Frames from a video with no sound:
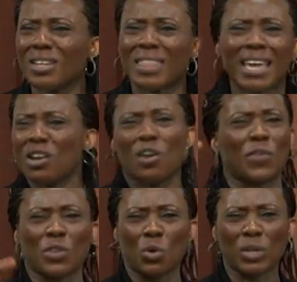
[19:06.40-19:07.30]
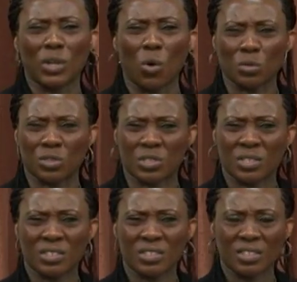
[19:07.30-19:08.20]
Thank God for the Holy Ghost.
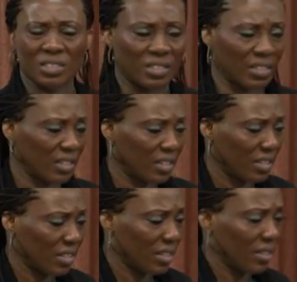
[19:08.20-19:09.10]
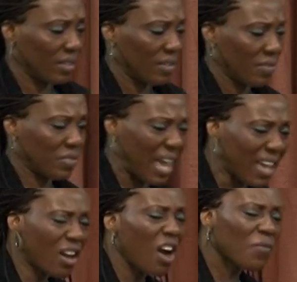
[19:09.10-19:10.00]
Amen.
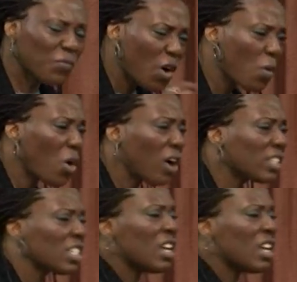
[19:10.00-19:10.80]
Thank God for what?